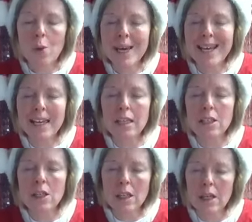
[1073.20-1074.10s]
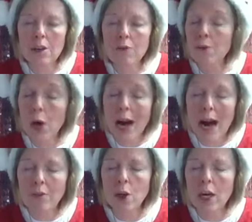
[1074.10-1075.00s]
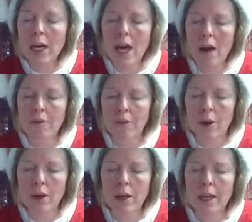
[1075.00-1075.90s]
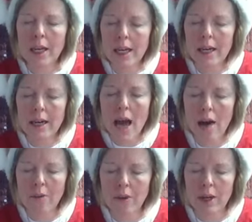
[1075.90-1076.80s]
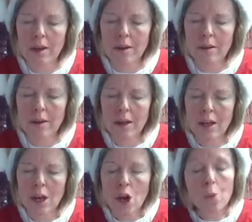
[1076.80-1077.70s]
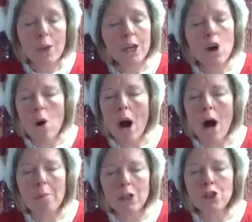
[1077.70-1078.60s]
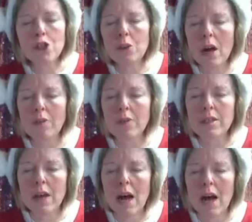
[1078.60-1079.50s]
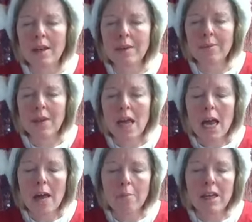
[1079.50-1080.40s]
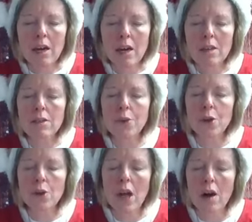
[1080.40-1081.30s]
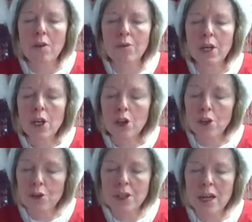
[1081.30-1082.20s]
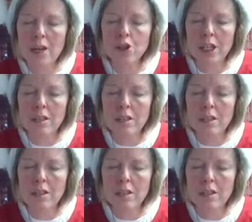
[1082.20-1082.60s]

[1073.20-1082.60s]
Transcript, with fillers: we can live forever and ever in heaven. We know how much you love us, God. And because of your love, you sent